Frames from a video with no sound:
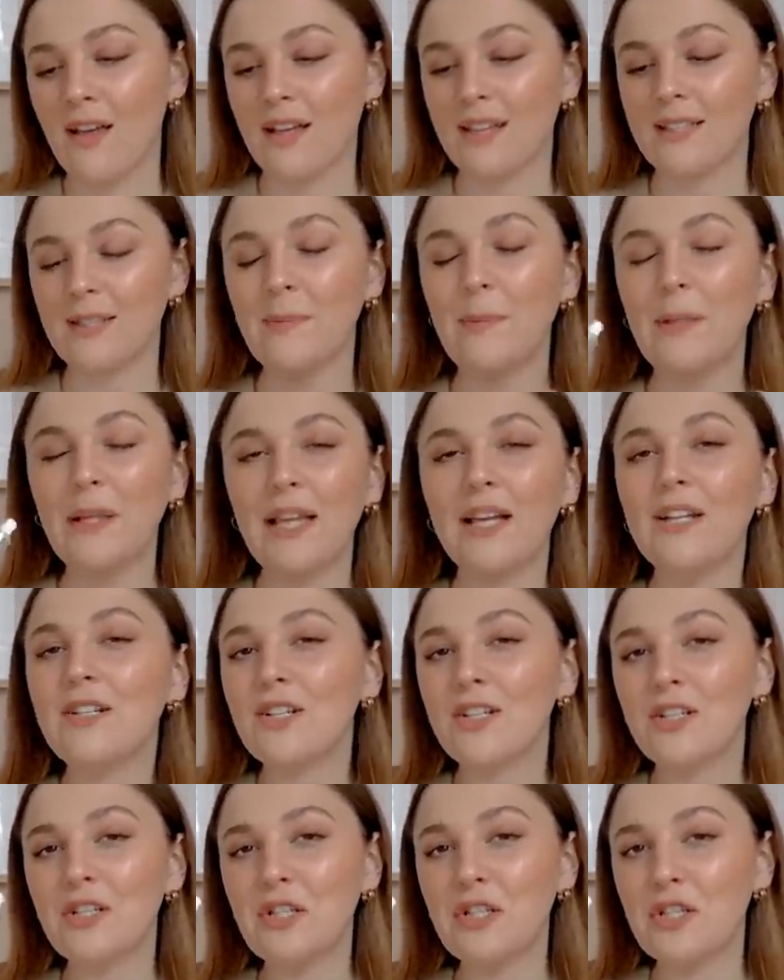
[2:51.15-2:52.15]
It's a
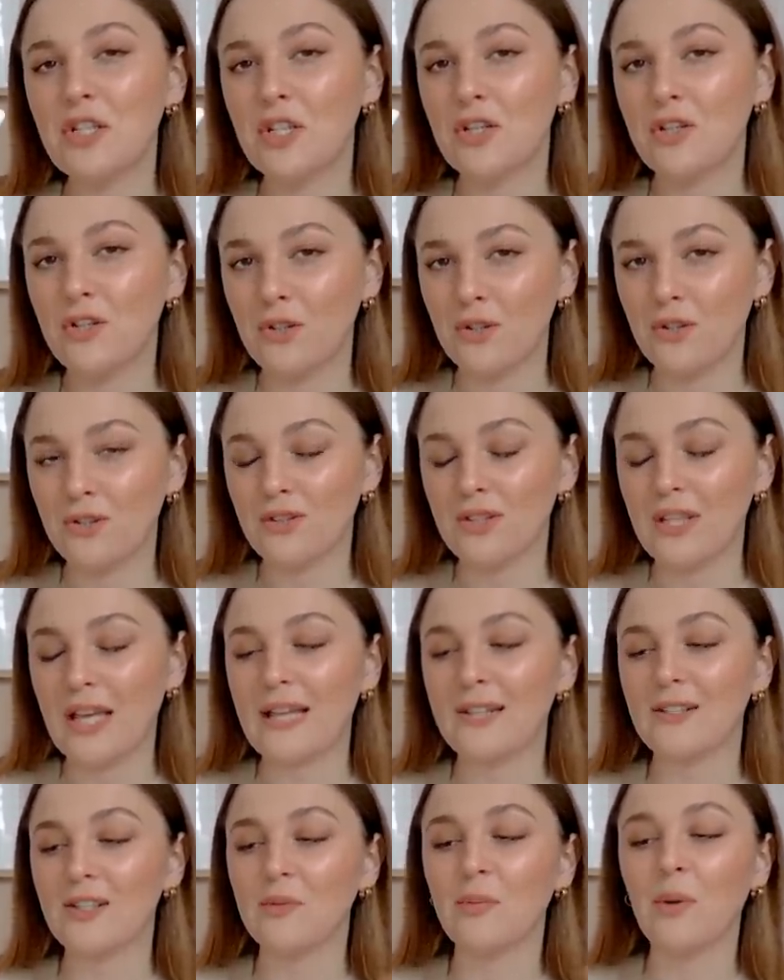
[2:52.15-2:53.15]
pleasure to use
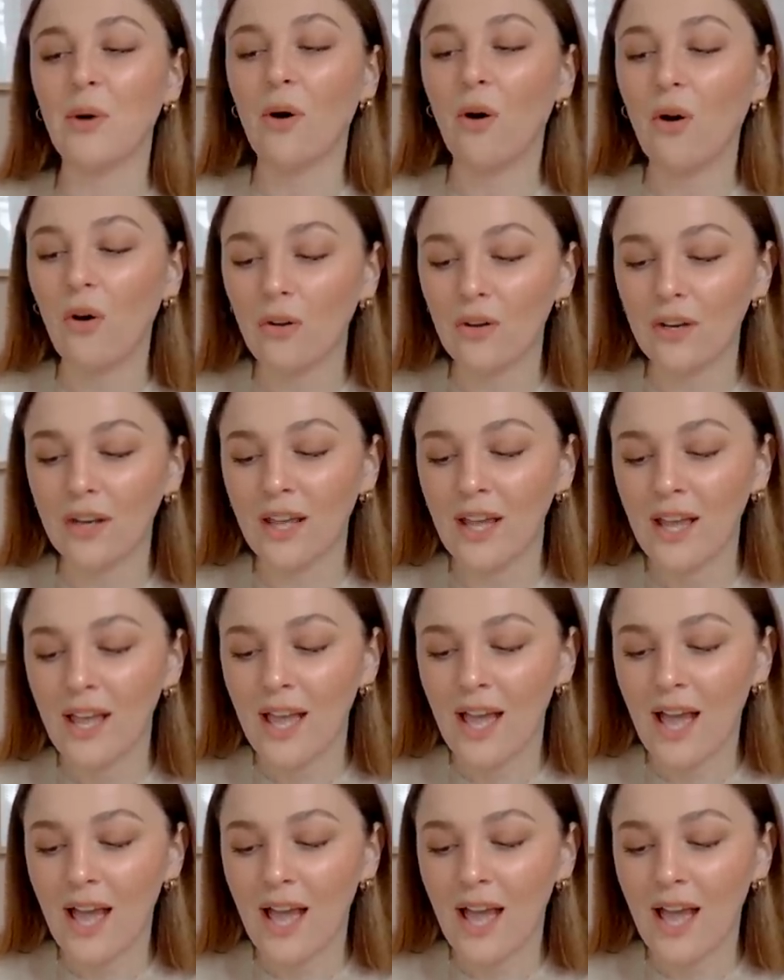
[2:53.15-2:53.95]
and to put on.